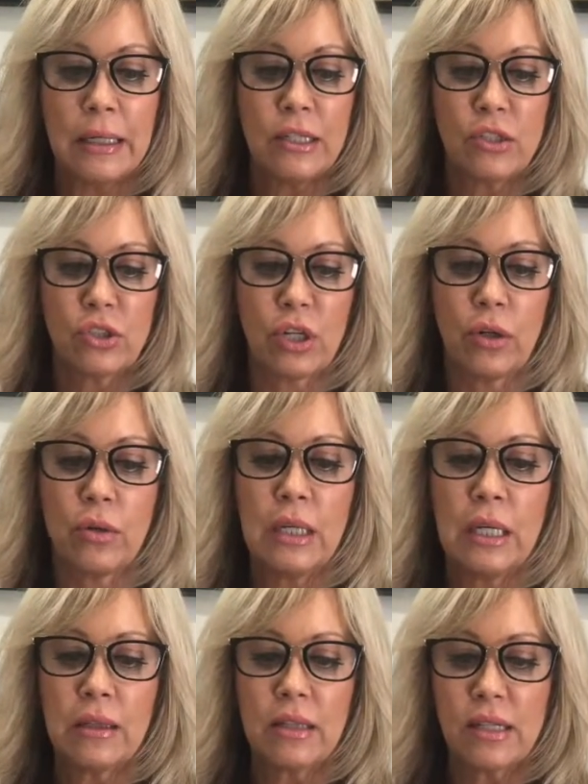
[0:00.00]
So
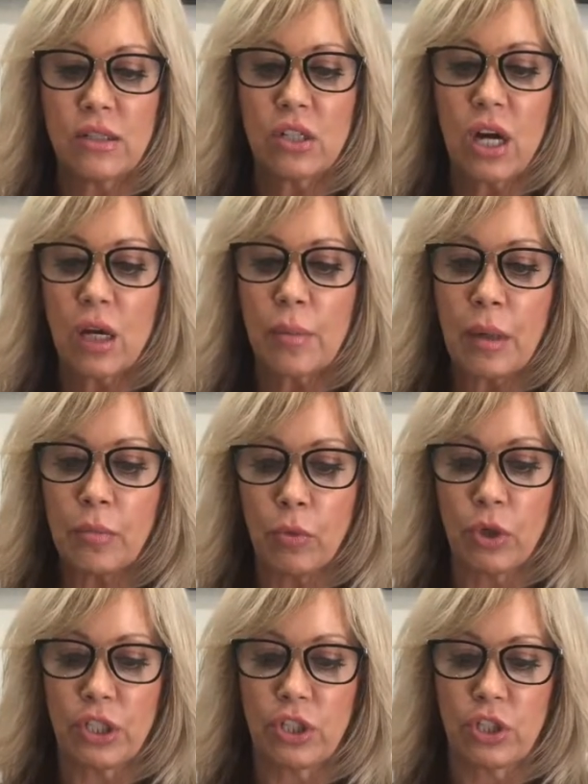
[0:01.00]
let's talk about
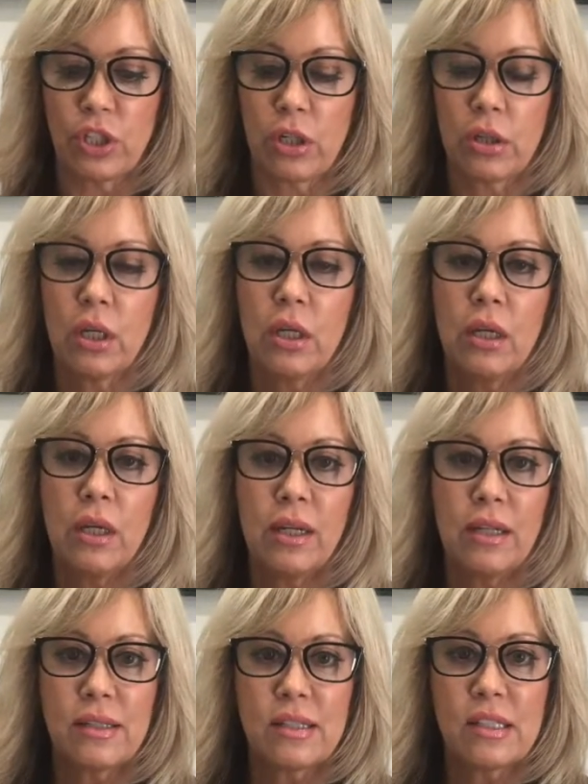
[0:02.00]
moisture. It
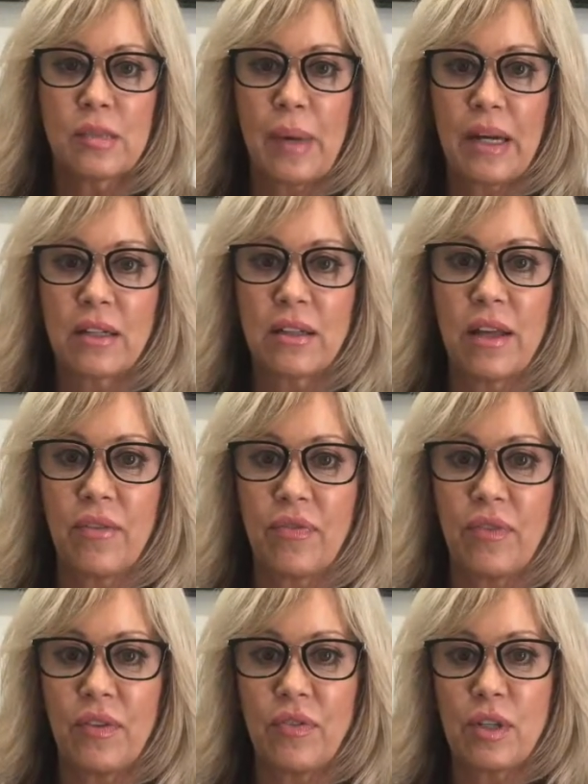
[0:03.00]
is suspected that
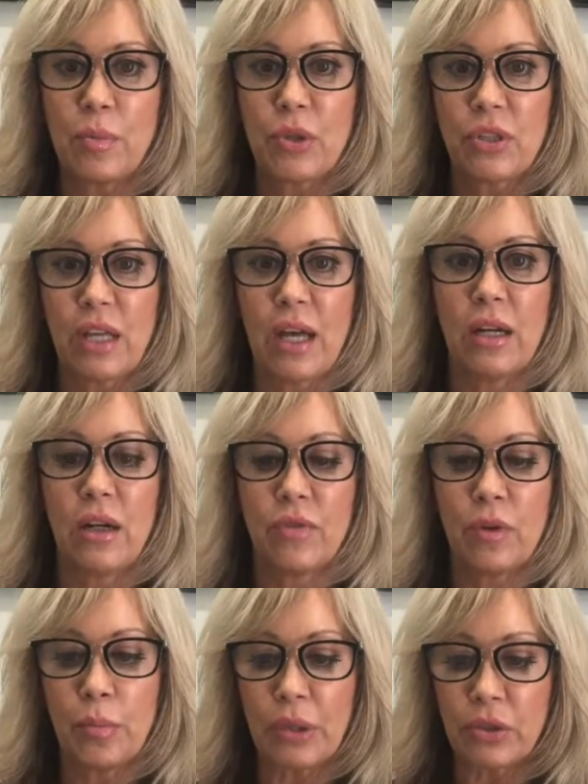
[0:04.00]
50% of the
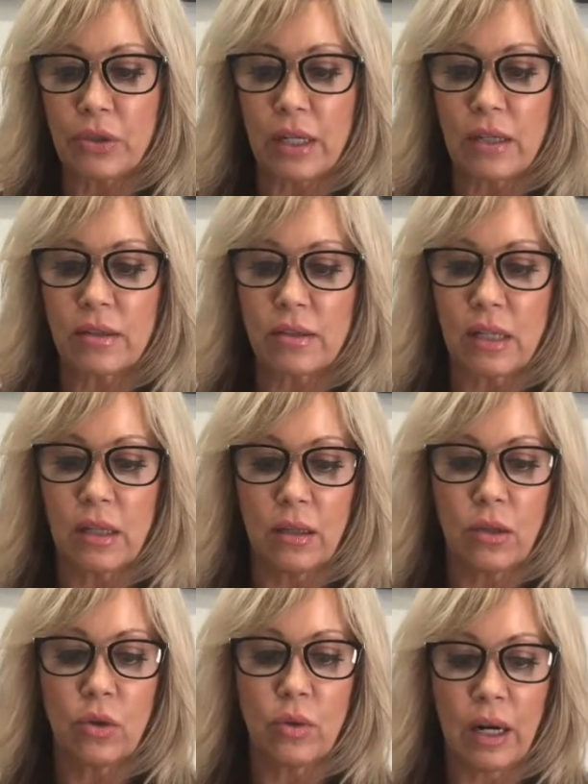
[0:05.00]
buildings in the
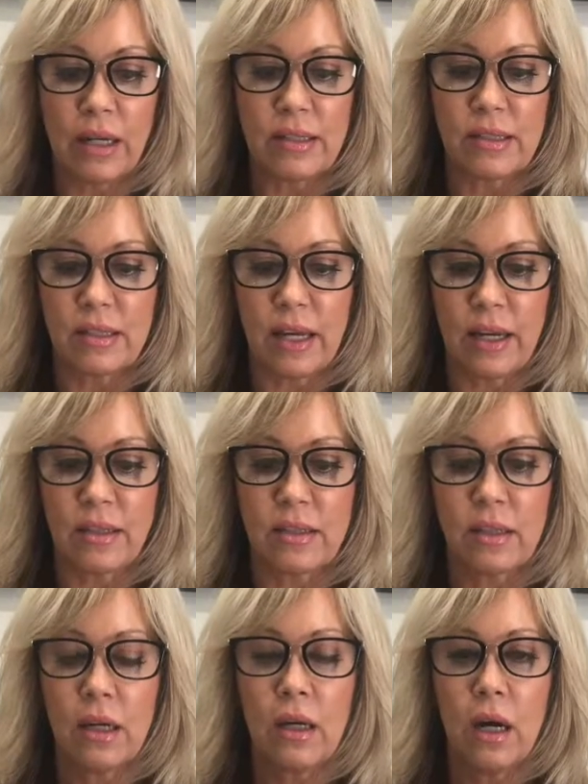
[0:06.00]
United States
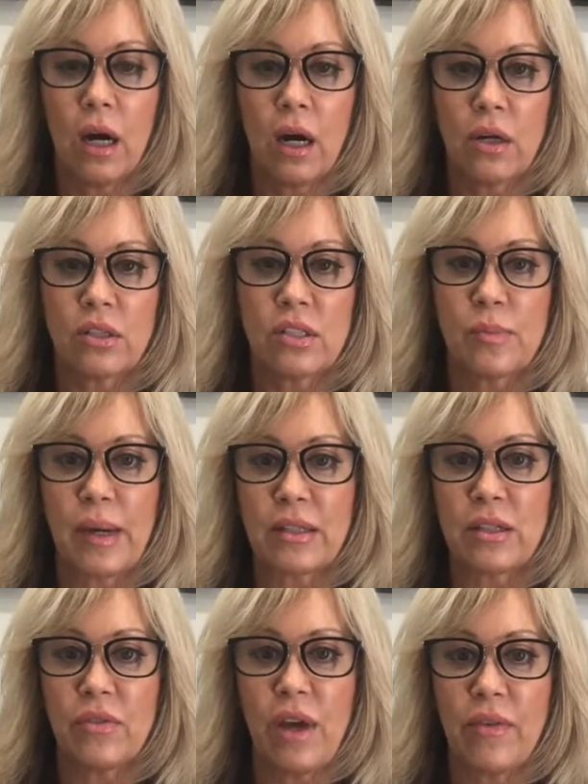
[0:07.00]
are suspected
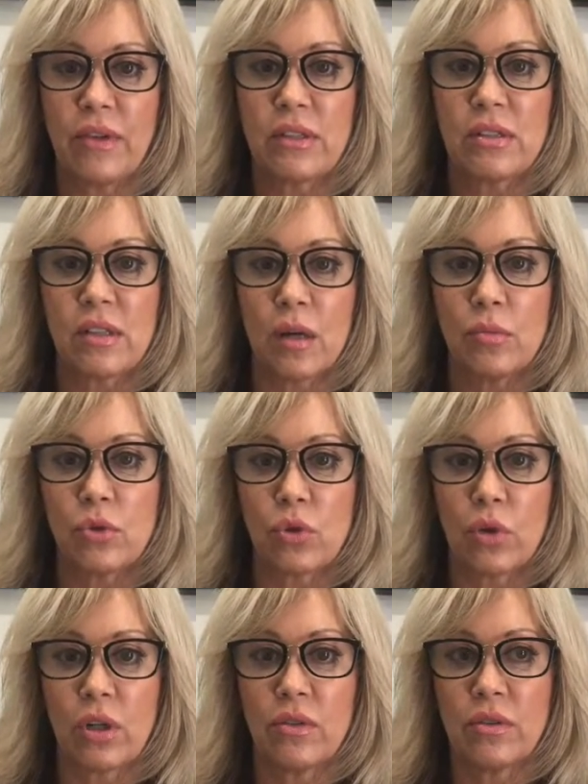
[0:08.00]
of having some
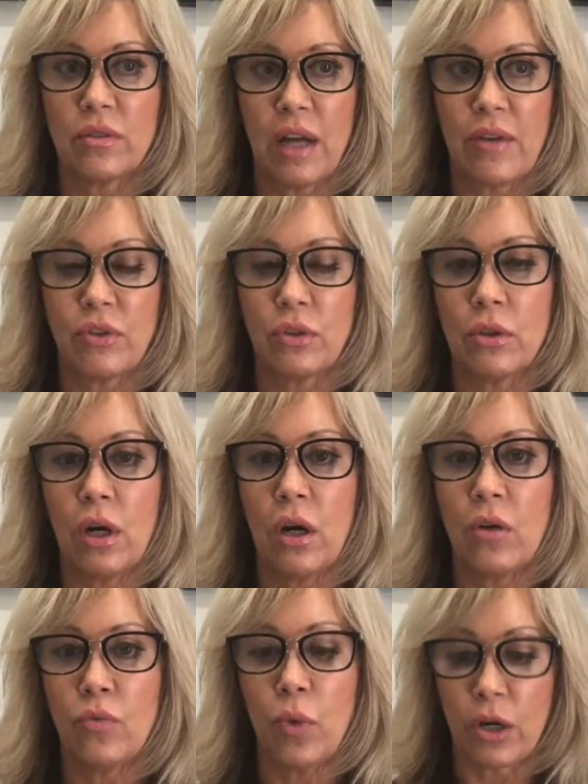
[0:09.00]
sort of level
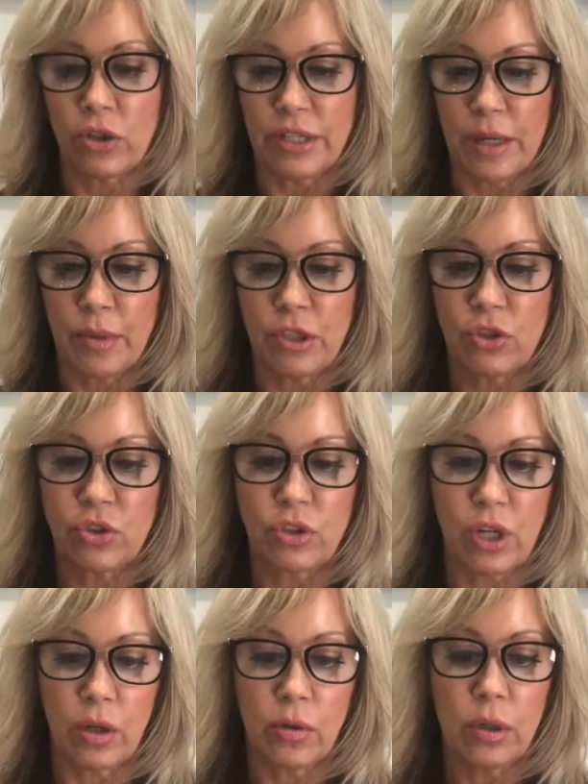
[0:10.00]
of water damage.
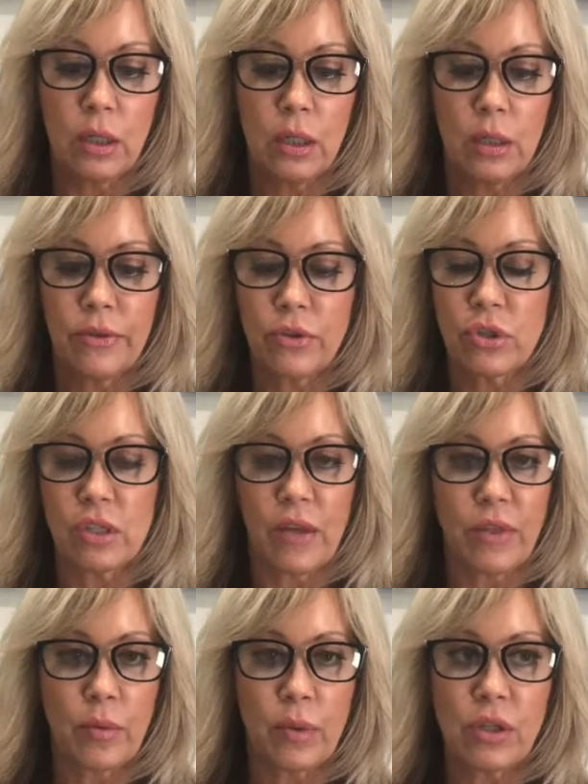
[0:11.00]
So there's
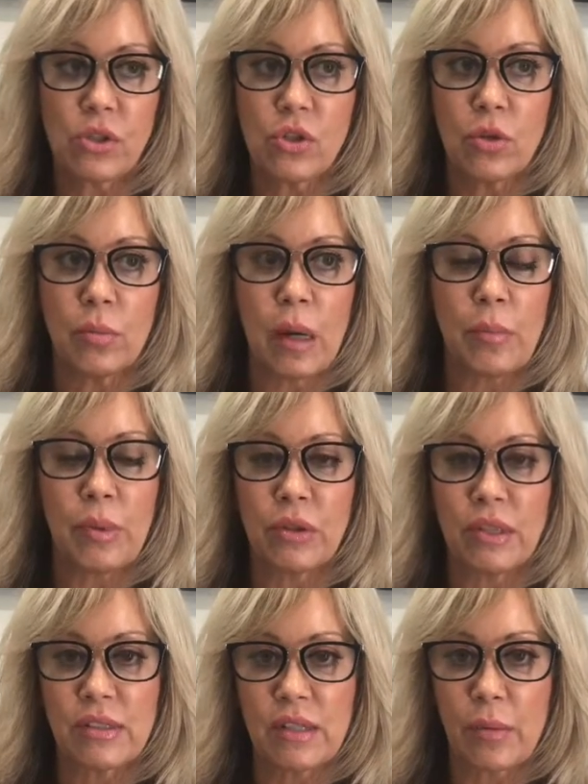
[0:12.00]
nothing we can do about
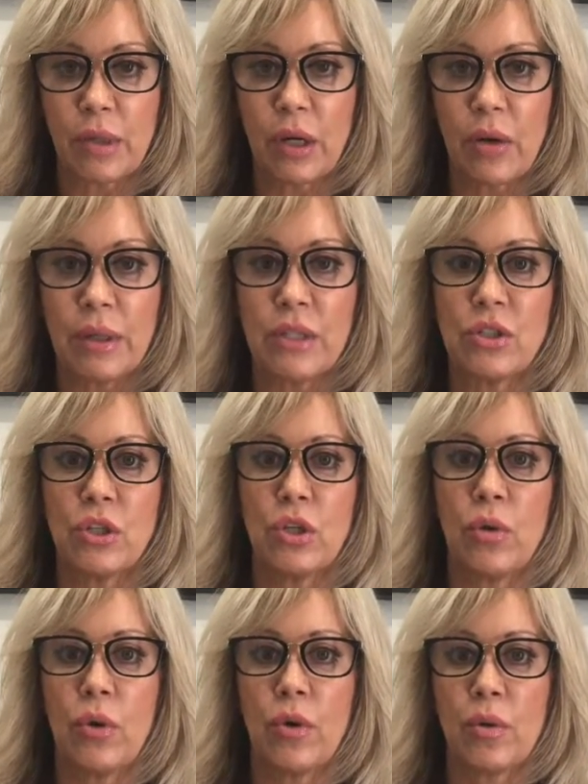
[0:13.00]
buildings that we go into
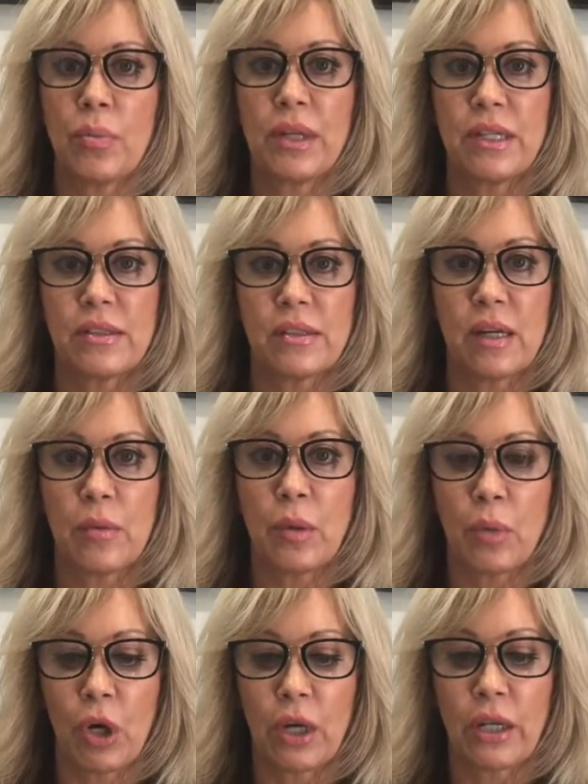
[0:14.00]
or the places that we
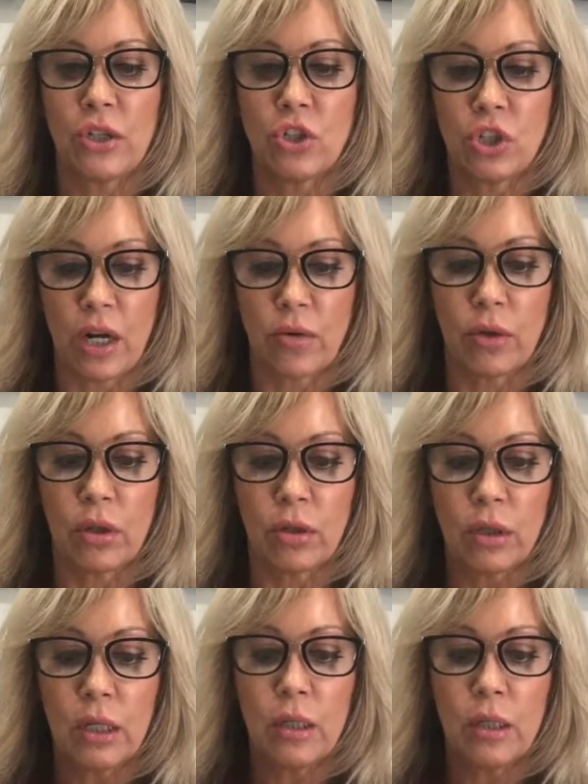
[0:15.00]
work in general.